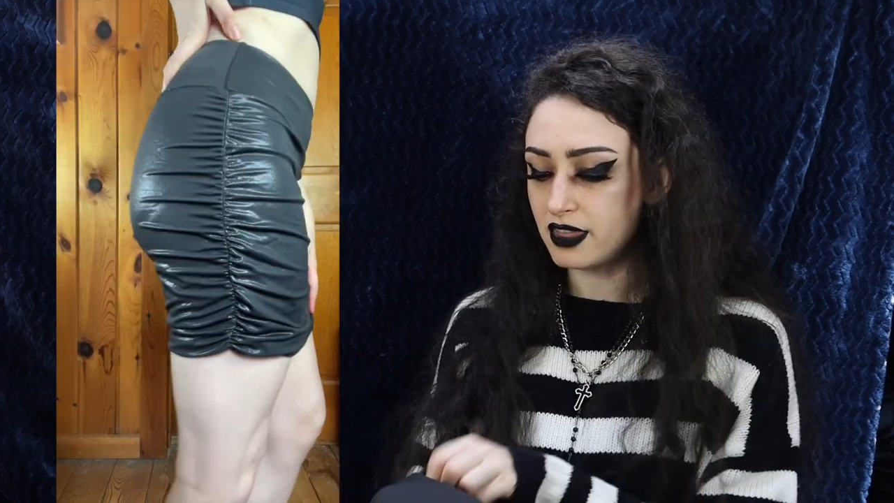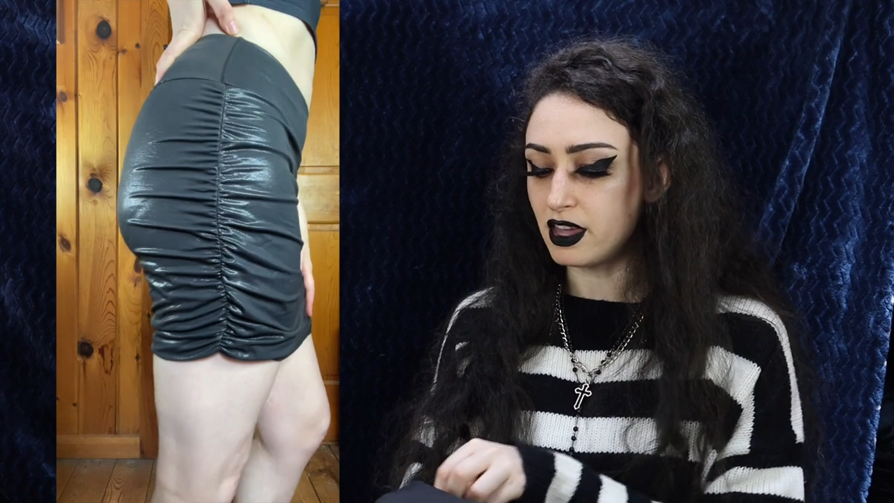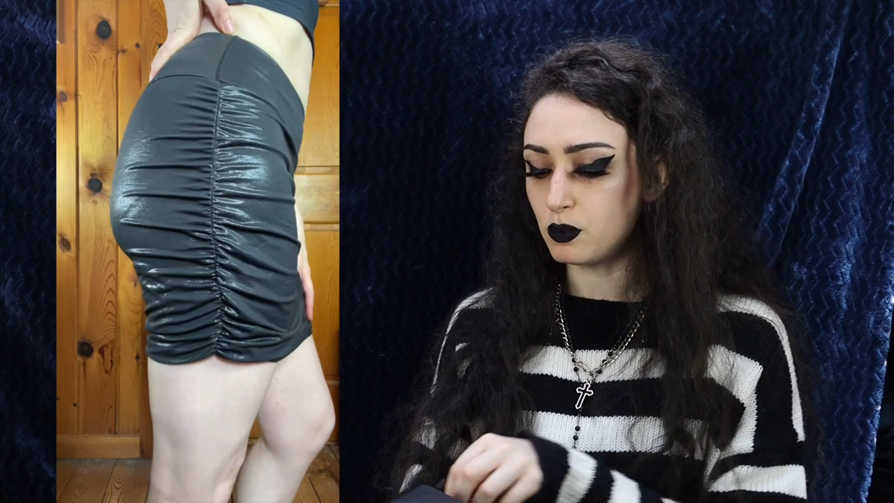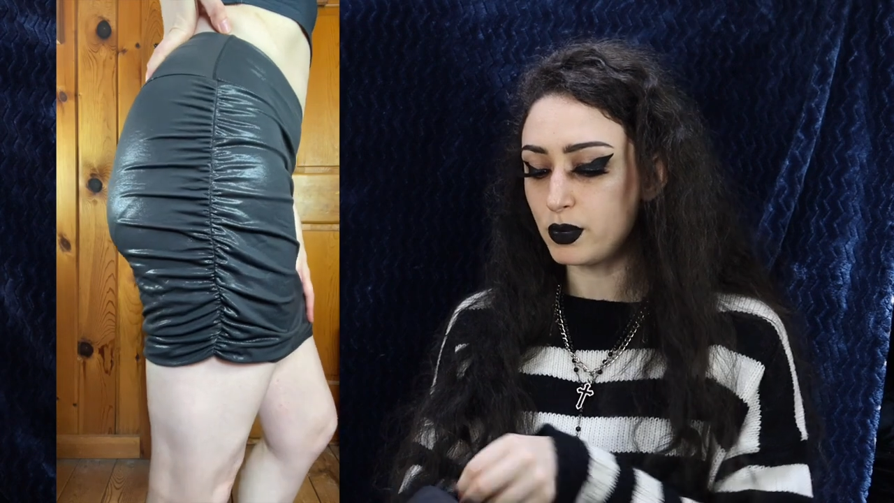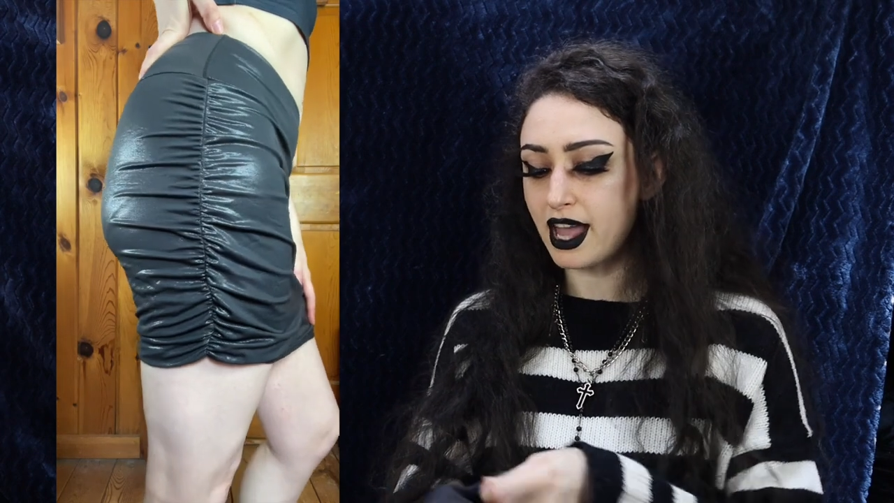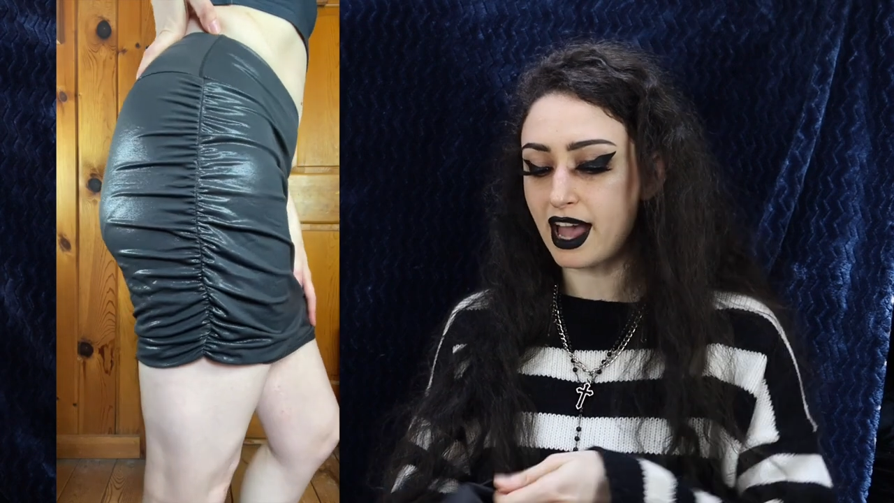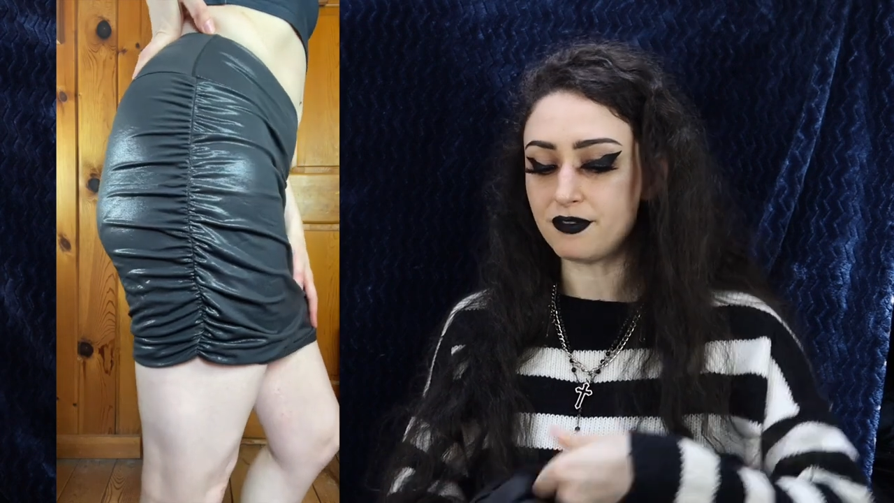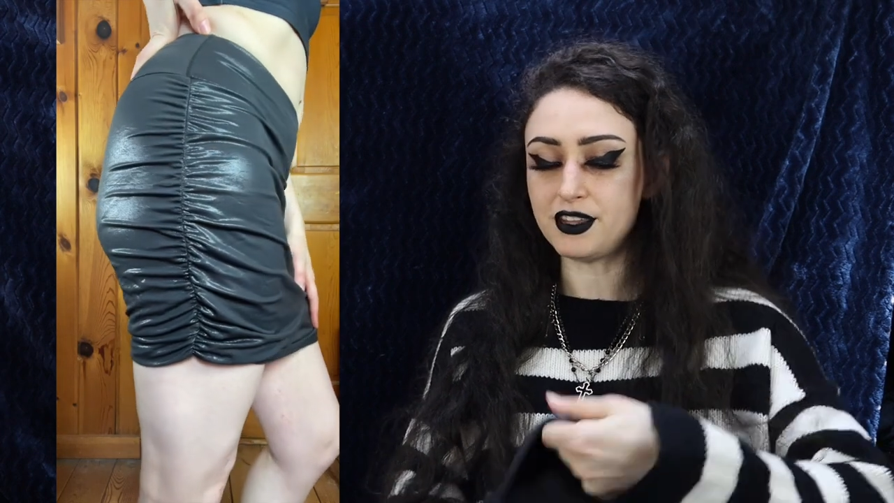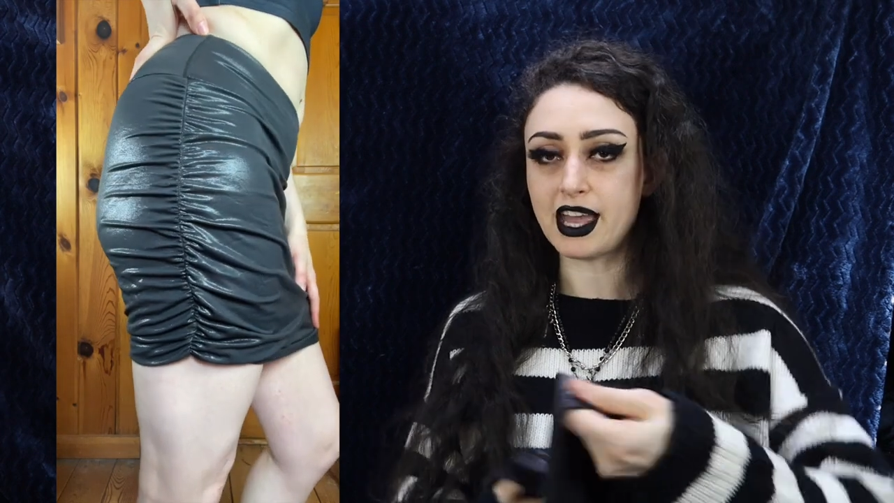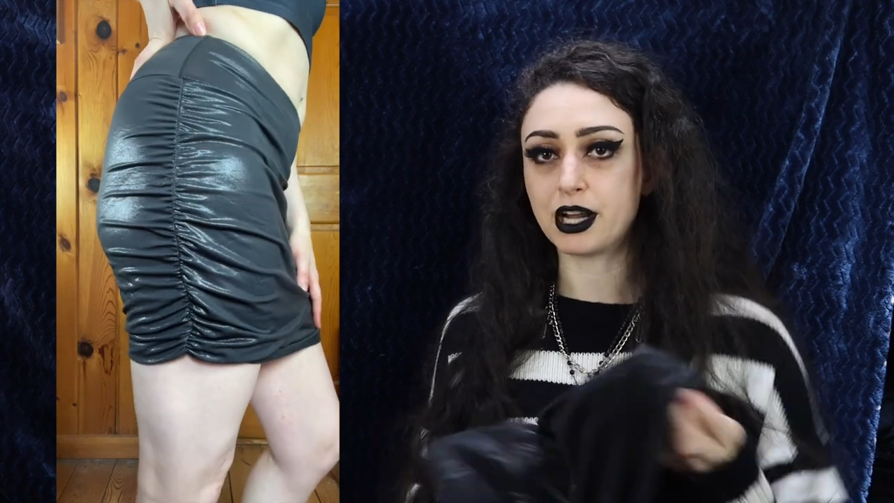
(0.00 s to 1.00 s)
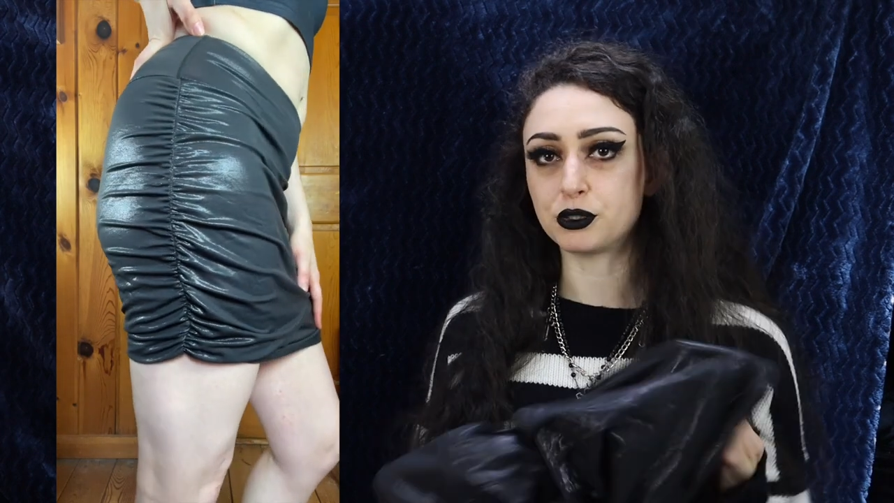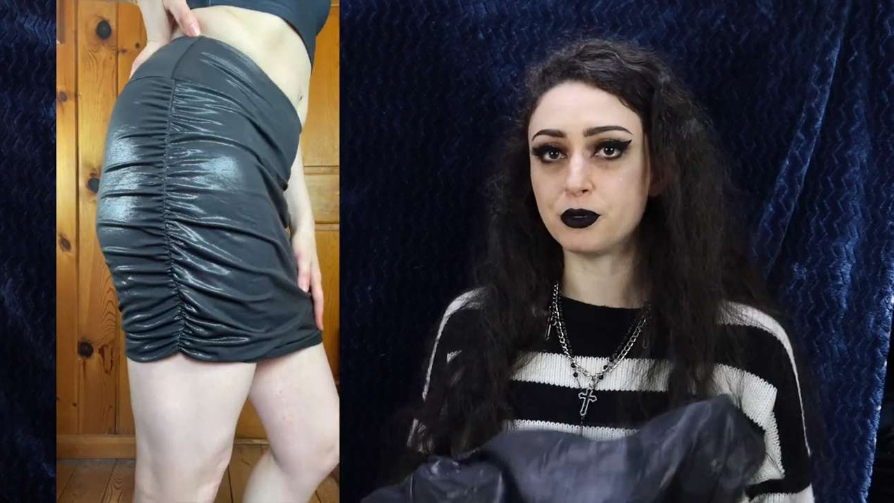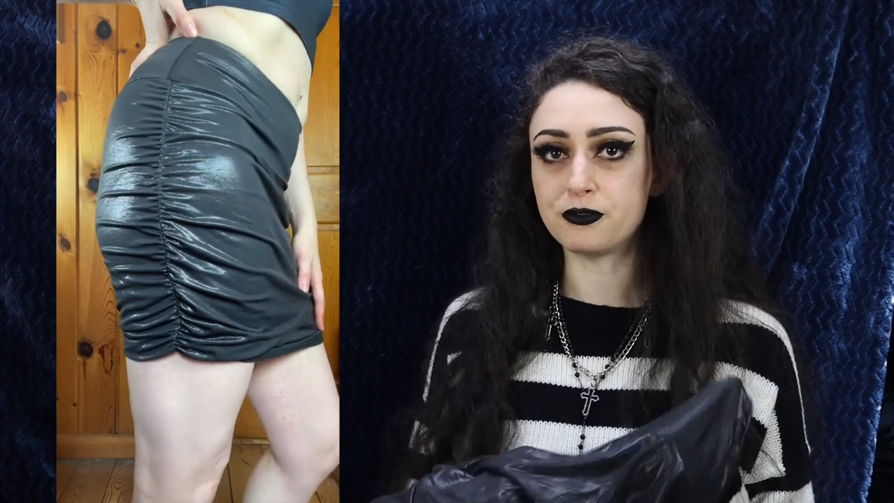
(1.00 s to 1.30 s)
and then we have the actual